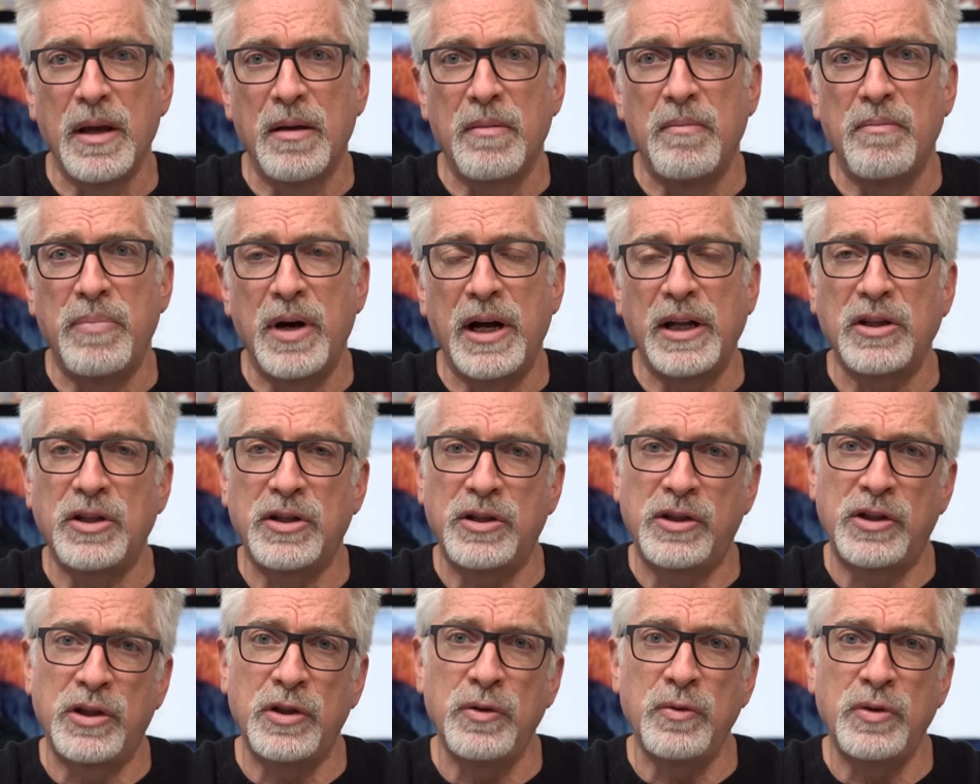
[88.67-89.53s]
but
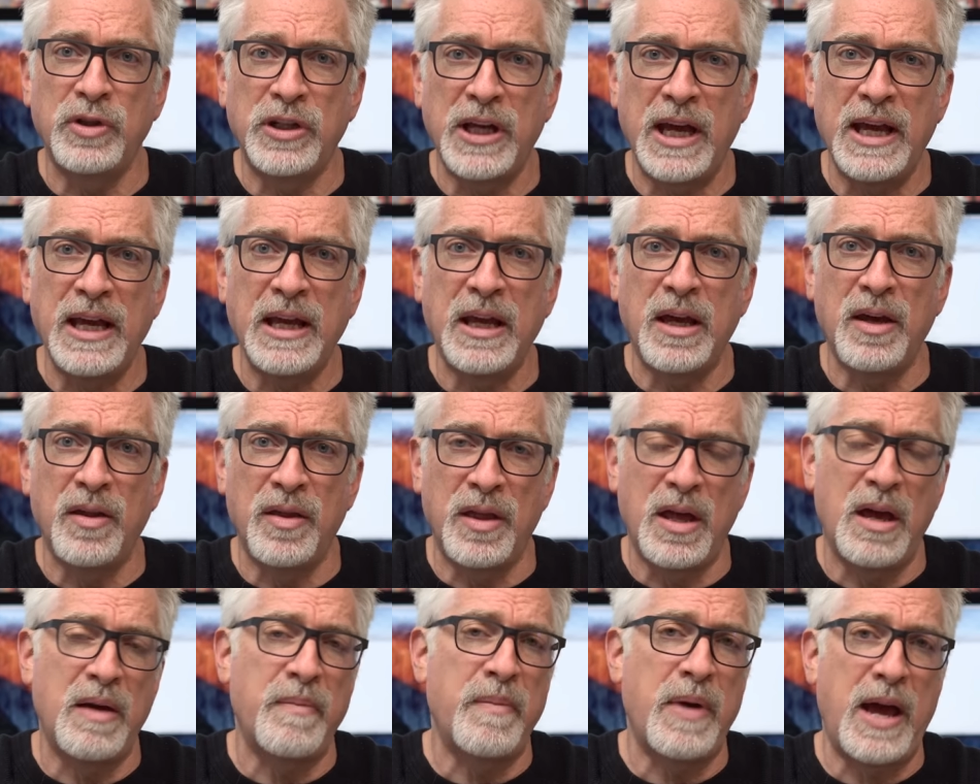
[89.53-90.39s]
to take
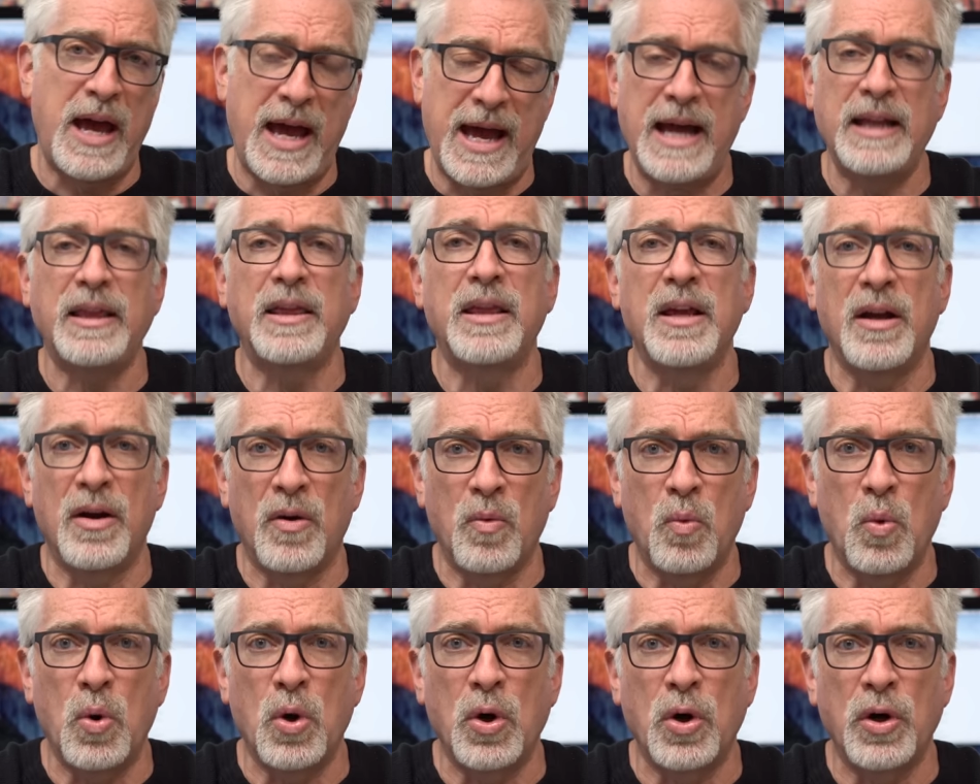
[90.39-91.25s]
them at their
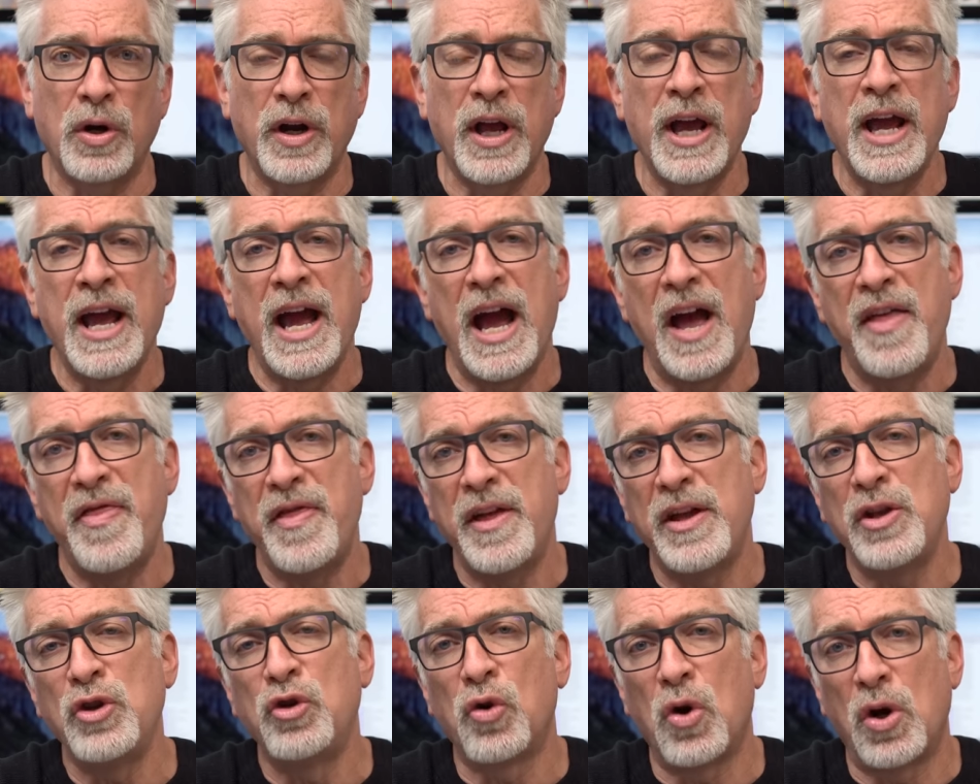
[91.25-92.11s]
word and
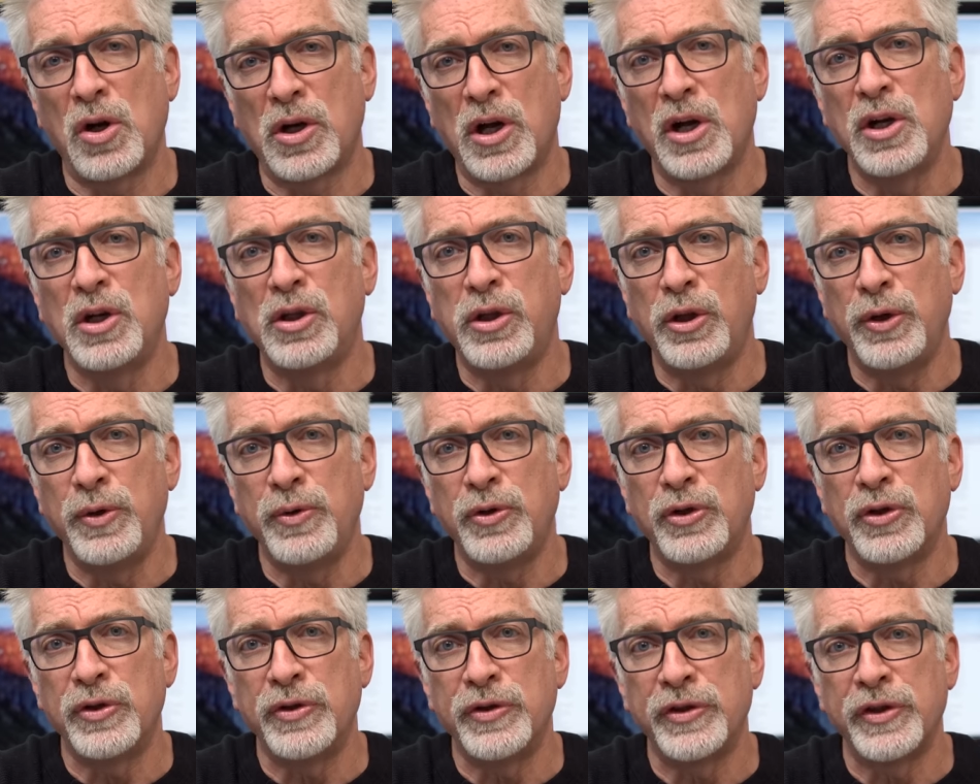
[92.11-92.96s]
then draw
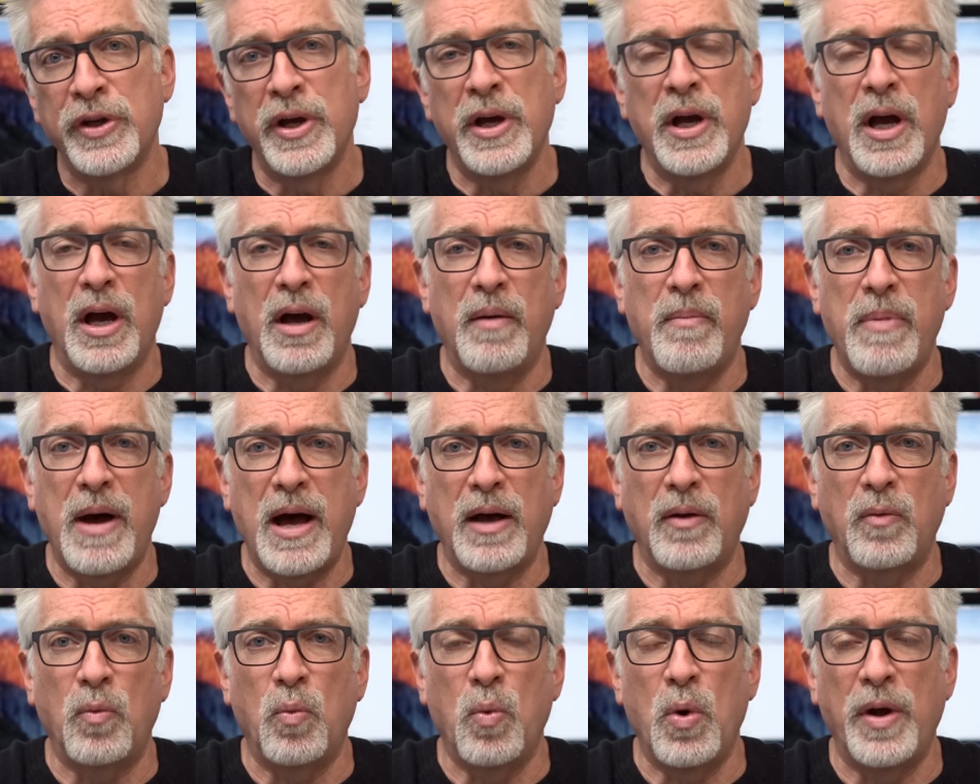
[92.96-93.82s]
conclusions
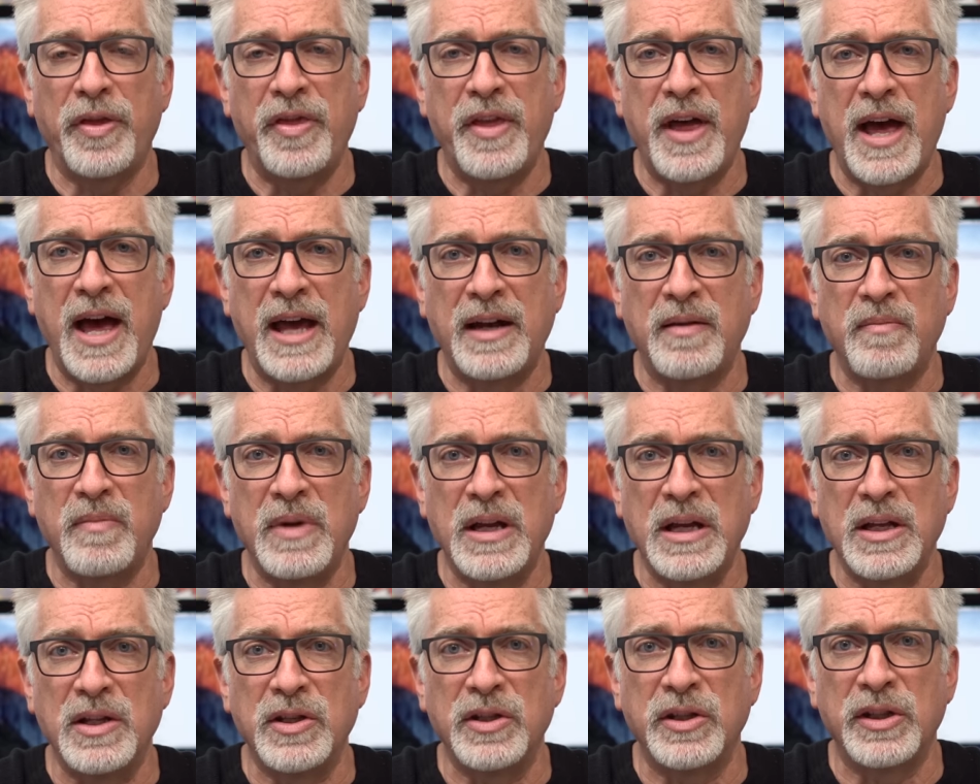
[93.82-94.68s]
about what that
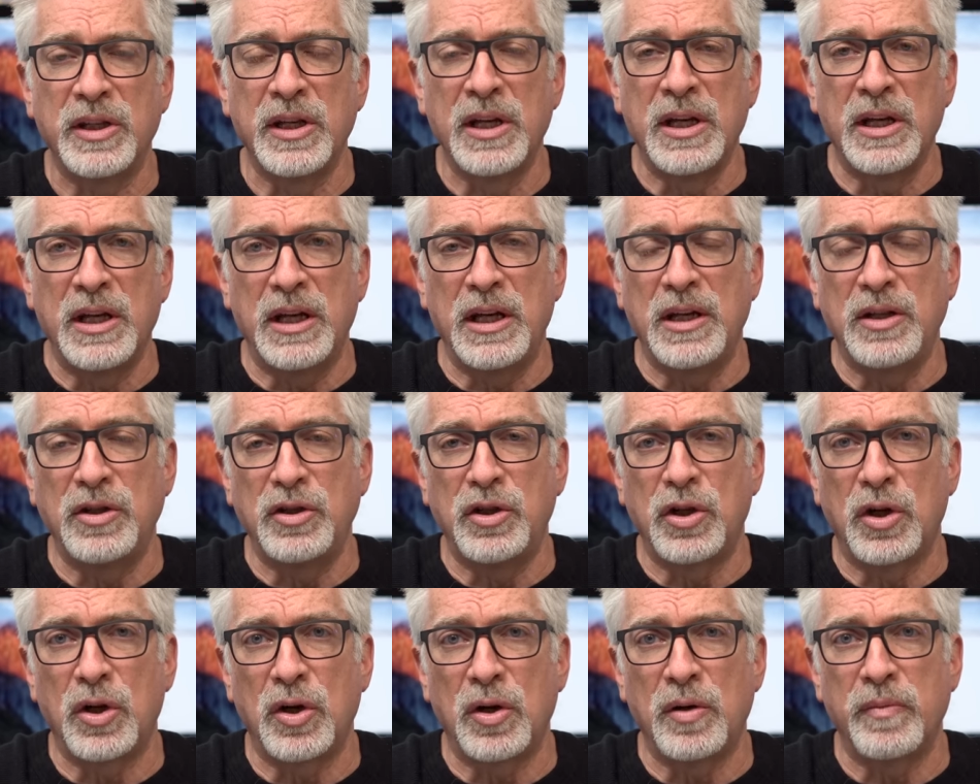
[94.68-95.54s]
means in
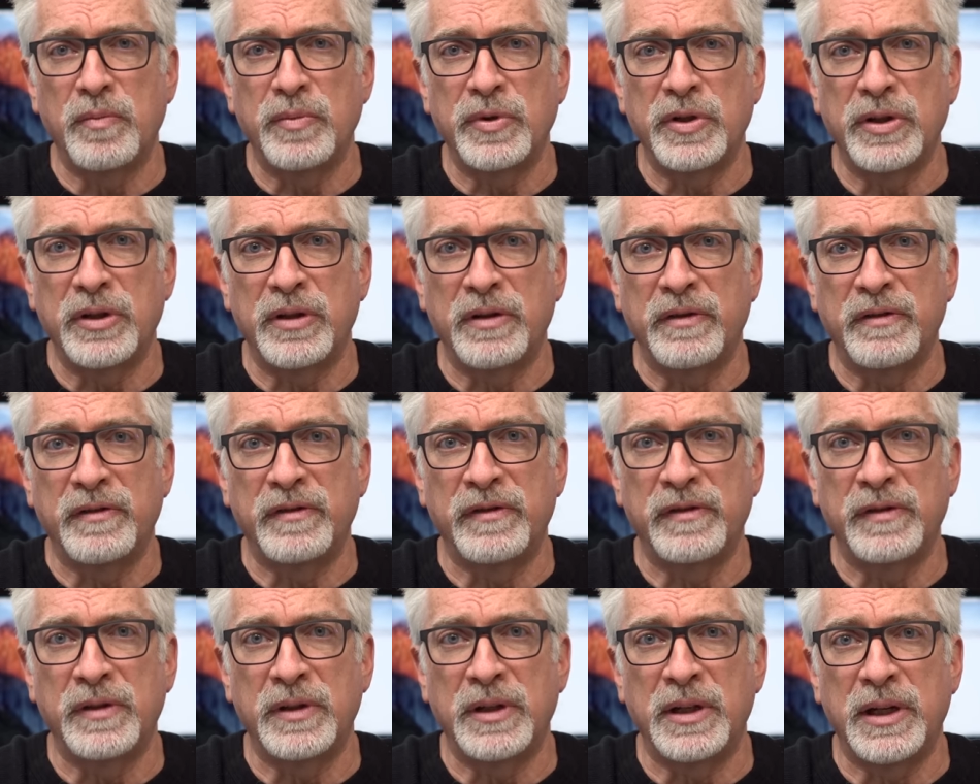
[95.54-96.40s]
terms
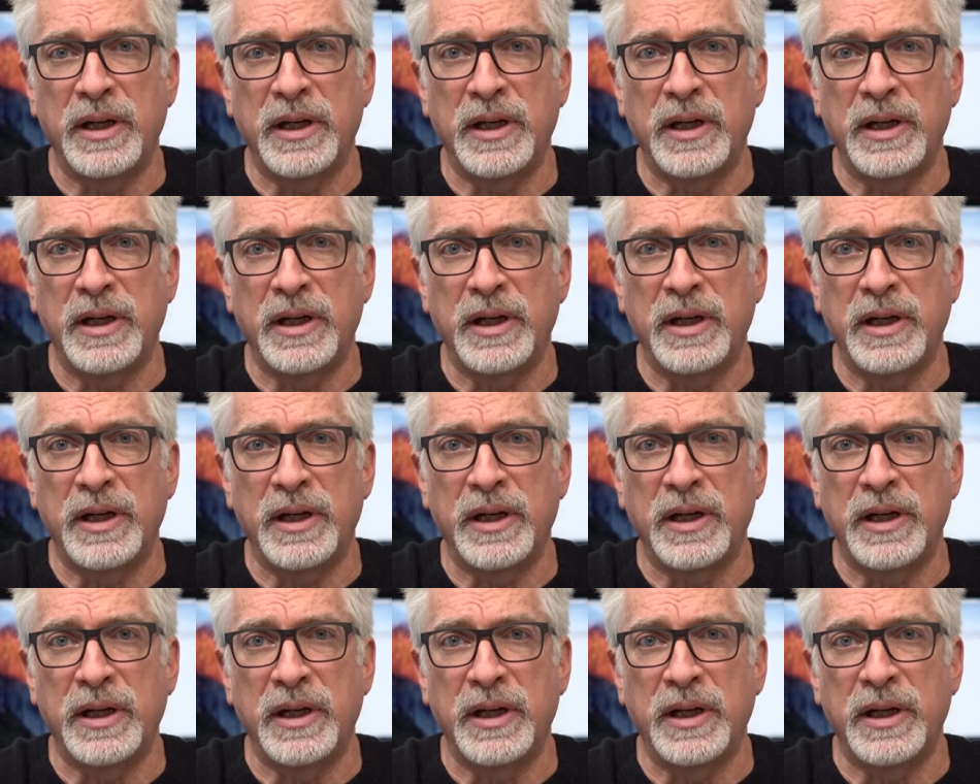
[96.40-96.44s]
of